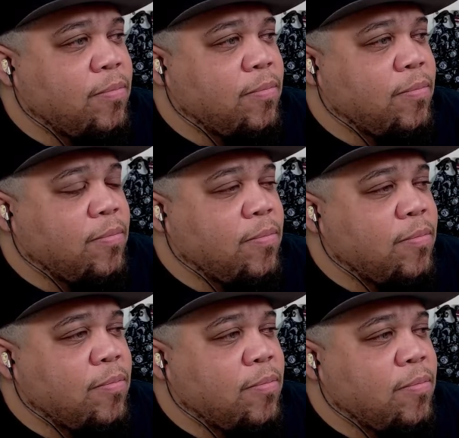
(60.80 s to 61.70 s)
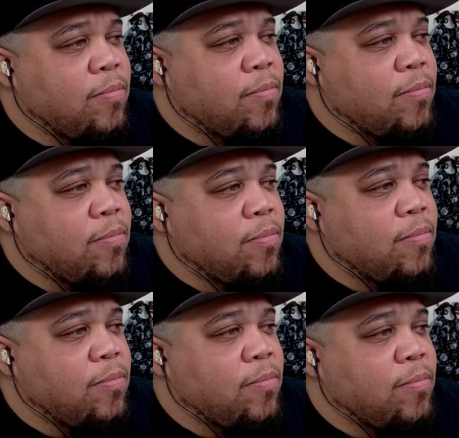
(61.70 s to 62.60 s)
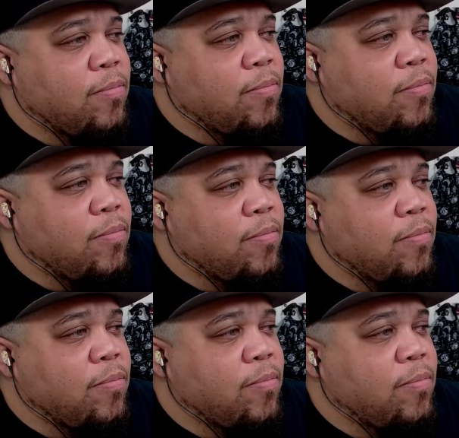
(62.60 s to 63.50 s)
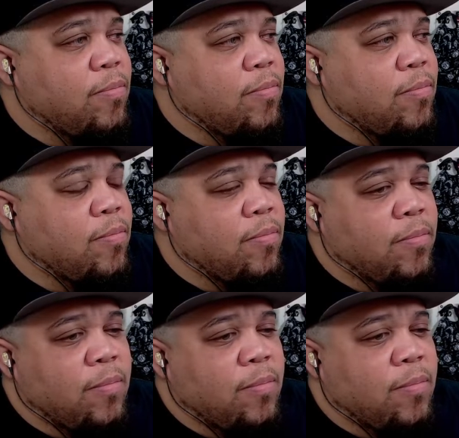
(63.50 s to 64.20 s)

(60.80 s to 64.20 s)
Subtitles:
[no speech]